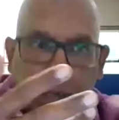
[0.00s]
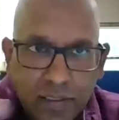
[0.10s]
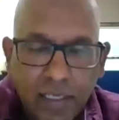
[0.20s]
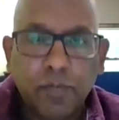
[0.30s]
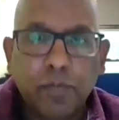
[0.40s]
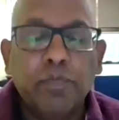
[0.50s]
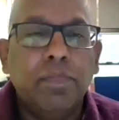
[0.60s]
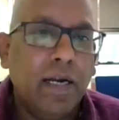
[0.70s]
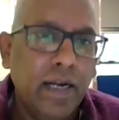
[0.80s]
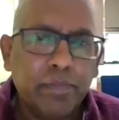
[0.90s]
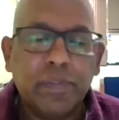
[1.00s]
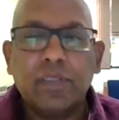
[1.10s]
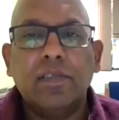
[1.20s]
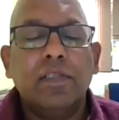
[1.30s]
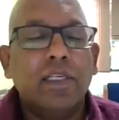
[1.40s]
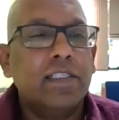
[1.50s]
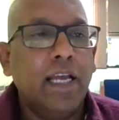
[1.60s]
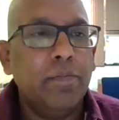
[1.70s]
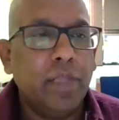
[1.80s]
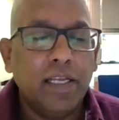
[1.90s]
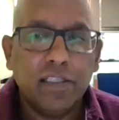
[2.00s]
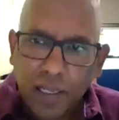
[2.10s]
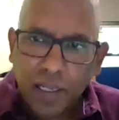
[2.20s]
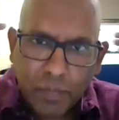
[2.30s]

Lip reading: see perhaps the same things,